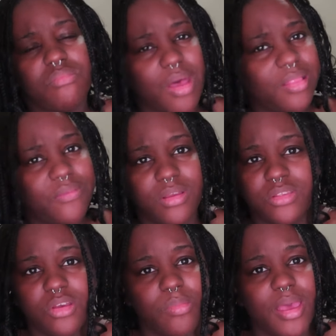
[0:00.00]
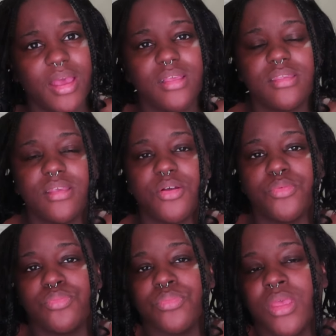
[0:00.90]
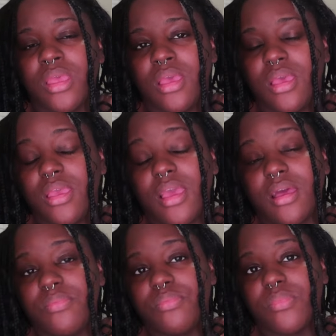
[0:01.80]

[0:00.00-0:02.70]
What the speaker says: I love y'all so bad. So yeah,